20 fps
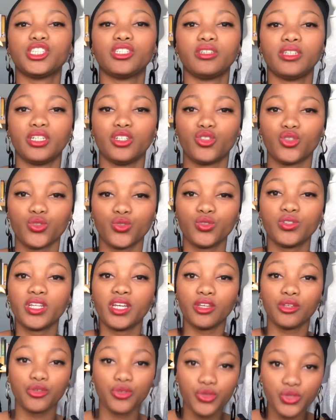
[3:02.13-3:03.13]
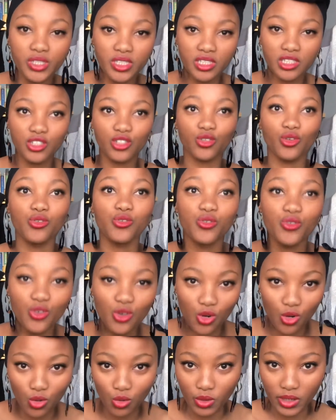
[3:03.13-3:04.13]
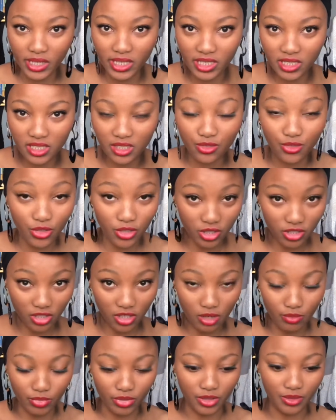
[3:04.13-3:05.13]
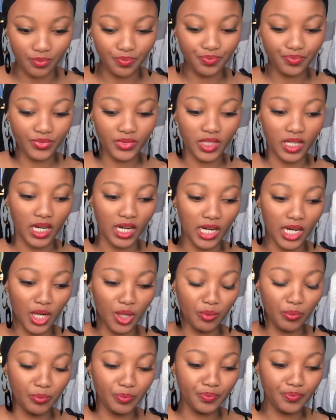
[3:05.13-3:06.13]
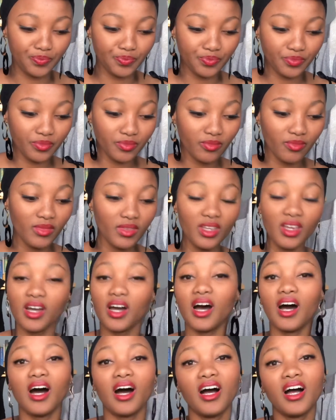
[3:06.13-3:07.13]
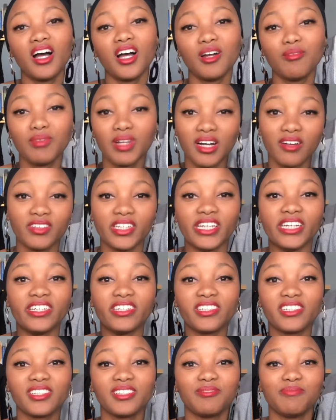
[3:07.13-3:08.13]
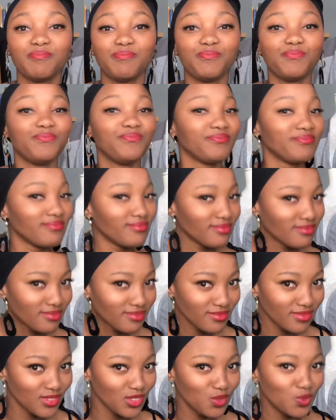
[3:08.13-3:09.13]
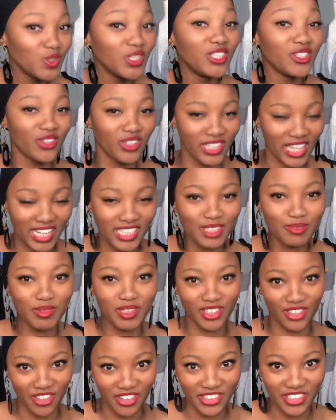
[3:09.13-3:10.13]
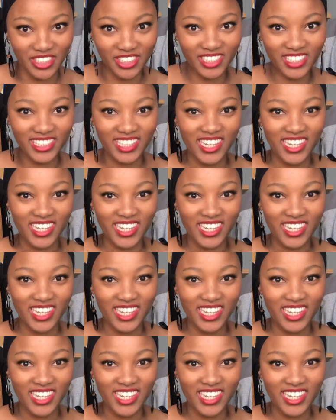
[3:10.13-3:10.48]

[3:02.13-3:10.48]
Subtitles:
they do, they use it so you know who it is. For example, I'm loving it. We know that's McDonald's.